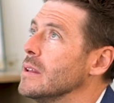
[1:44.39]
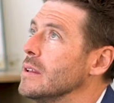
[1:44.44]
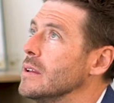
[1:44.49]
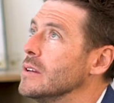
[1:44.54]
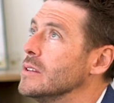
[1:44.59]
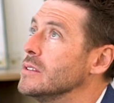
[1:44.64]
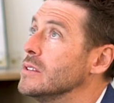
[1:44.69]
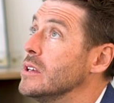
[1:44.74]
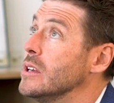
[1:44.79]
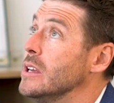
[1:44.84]

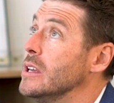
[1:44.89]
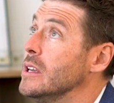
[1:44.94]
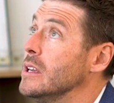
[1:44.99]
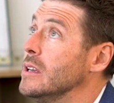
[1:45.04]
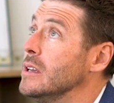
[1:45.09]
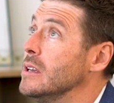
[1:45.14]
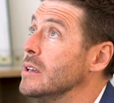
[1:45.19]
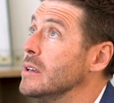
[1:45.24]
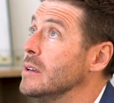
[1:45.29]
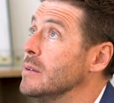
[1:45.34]
Your
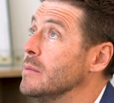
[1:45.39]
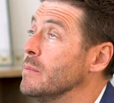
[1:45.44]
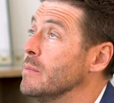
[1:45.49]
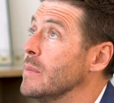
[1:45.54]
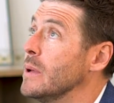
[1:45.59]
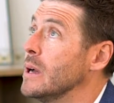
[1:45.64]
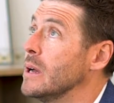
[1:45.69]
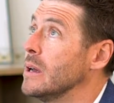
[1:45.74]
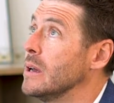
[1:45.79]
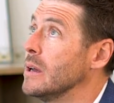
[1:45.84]

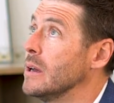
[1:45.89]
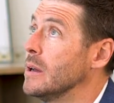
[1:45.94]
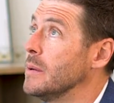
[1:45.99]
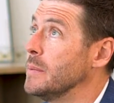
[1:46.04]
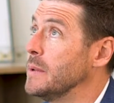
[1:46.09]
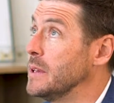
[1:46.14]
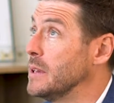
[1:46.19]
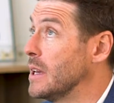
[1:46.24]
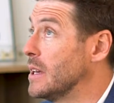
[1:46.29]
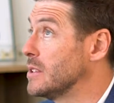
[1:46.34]
team,
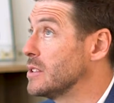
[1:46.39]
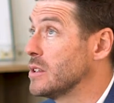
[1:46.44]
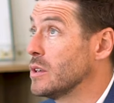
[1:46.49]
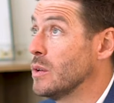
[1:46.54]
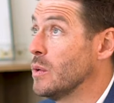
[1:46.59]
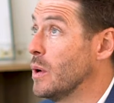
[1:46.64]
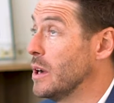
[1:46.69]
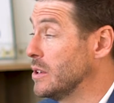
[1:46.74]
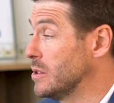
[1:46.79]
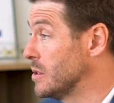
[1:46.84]
gets
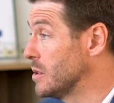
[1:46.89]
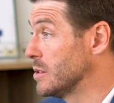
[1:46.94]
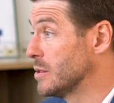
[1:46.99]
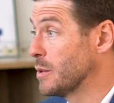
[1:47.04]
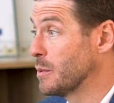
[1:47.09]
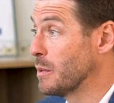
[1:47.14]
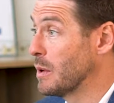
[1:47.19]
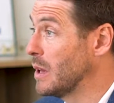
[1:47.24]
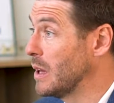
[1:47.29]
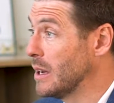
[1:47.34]
questions
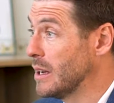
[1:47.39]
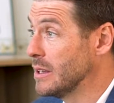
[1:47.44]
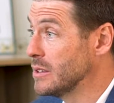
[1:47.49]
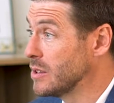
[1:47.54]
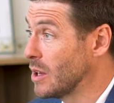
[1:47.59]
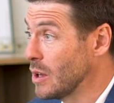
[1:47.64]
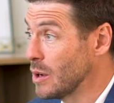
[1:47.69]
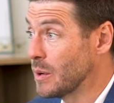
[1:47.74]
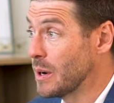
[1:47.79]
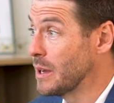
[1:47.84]
from
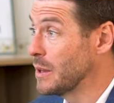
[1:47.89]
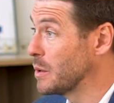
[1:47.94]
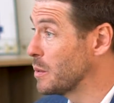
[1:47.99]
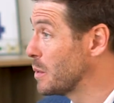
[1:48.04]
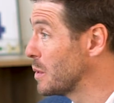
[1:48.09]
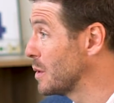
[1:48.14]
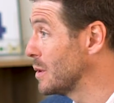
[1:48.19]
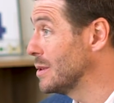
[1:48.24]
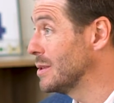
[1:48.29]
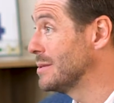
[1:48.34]
clients all around the
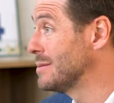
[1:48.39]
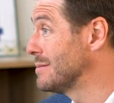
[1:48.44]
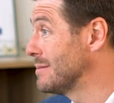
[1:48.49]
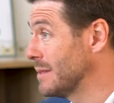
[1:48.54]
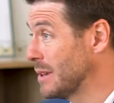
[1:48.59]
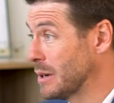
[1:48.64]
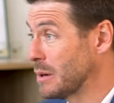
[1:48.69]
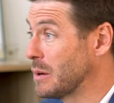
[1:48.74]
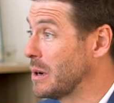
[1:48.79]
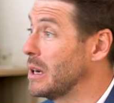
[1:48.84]
world,
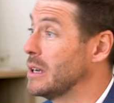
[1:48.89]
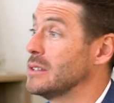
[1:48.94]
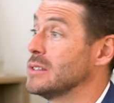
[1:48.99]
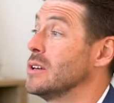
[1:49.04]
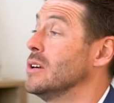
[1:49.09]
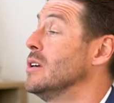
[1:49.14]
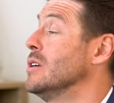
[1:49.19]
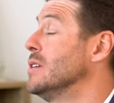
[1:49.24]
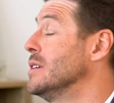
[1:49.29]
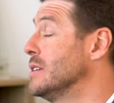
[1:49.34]
across
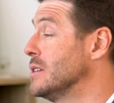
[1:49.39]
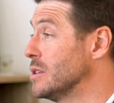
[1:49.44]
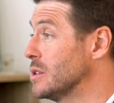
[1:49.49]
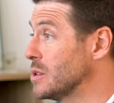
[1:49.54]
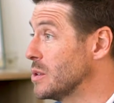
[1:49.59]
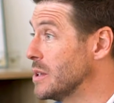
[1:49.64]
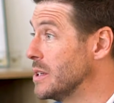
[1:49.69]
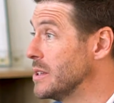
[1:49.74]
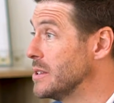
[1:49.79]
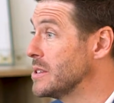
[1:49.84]
all
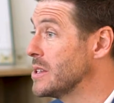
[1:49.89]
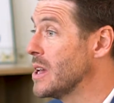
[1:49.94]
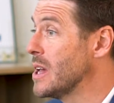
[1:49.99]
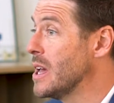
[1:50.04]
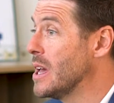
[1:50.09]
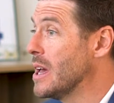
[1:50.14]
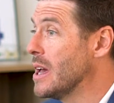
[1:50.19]
industries.